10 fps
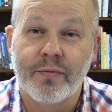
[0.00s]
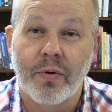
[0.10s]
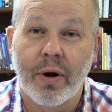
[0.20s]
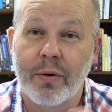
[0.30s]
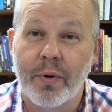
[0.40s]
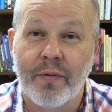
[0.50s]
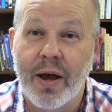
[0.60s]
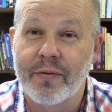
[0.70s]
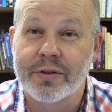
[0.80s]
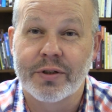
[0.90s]
for our
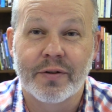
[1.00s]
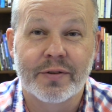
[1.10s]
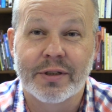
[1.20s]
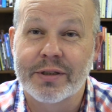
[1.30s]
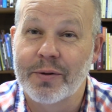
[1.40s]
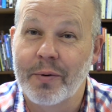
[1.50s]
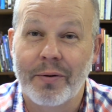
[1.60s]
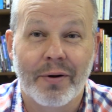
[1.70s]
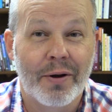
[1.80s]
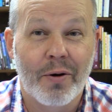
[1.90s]
revival services, and we
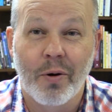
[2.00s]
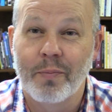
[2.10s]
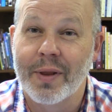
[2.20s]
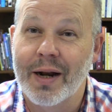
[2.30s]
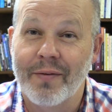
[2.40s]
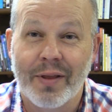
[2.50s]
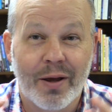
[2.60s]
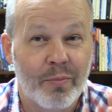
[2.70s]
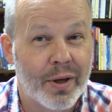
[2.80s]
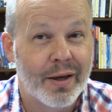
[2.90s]
really hope that everything
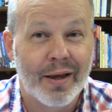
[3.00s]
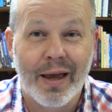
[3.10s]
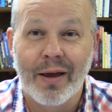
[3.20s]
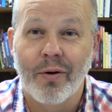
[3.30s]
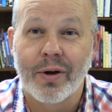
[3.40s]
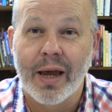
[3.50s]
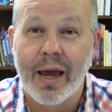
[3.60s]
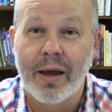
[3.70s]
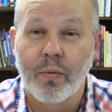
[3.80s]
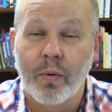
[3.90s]
will be
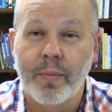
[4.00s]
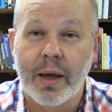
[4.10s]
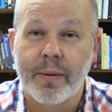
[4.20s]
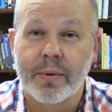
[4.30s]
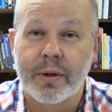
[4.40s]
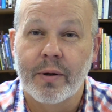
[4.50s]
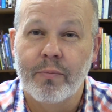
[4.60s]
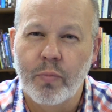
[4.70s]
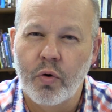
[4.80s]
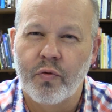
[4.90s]
A-OK and we'll be able to
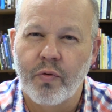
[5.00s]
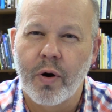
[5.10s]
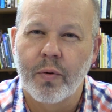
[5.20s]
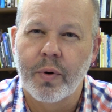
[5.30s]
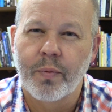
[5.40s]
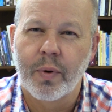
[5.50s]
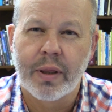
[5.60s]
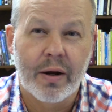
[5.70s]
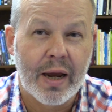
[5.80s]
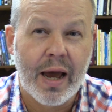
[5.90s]
move forward with
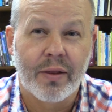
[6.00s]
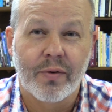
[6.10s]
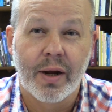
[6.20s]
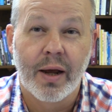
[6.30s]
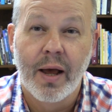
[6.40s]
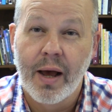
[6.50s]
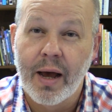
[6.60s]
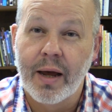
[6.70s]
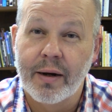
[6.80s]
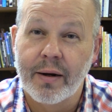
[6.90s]
our gathering
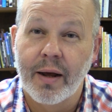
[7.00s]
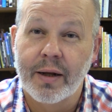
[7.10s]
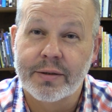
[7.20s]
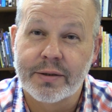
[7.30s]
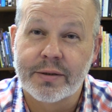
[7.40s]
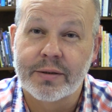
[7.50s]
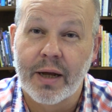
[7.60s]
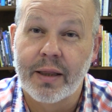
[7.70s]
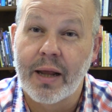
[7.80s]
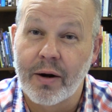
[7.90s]
on
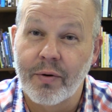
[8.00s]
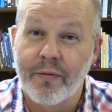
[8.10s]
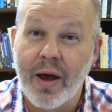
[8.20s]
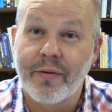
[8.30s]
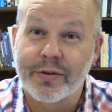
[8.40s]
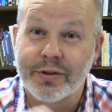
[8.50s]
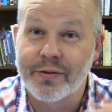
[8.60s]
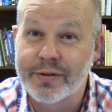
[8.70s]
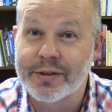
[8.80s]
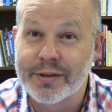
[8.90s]
our revival
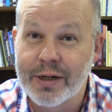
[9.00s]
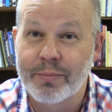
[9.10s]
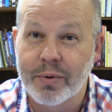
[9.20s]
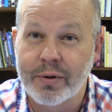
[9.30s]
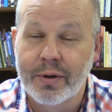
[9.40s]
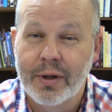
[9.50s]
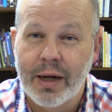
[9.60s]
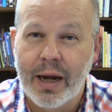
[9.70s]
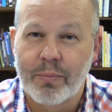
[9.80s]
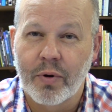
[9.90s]
services April
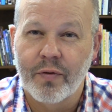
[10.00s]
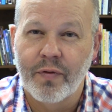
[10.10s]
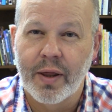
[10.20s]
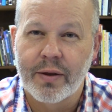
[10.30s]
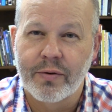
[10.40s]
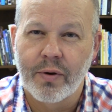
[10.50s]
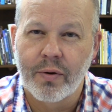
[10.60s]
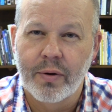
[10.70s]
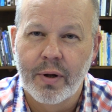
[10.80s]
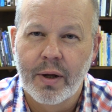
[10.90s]
5th.
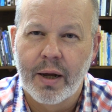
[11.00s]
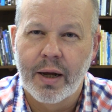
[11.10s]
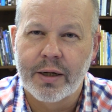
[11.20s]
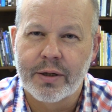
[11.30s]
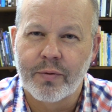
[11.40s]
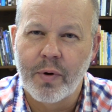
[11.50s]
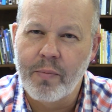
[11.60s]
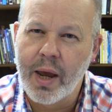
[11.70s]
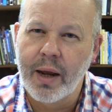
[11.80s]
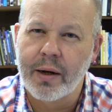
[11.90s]
So
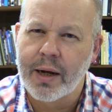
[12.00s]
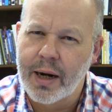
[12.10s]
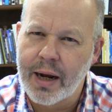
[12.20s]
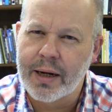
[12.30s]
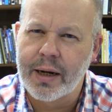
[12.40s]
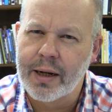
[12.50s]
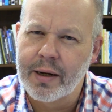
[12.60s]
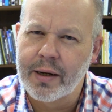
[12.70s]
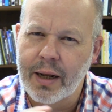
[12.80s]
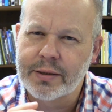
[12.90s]
remain connected
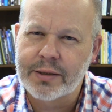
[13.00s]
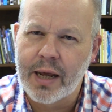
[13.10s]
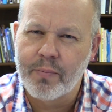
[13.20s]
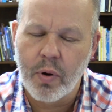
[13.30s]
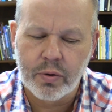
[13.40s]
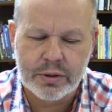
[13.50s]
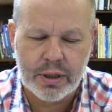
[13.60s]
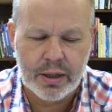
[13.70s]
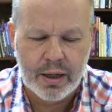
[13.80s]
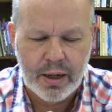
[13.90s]
and stay
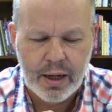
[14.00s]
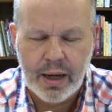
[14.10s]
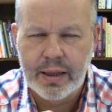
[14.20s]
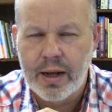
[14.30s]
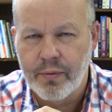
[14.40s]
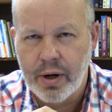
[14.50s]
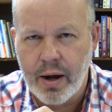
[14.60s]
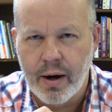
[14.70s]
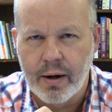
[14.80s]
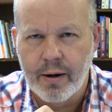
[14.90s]
posted in that
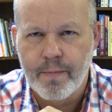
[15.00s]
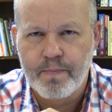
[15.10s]
regard.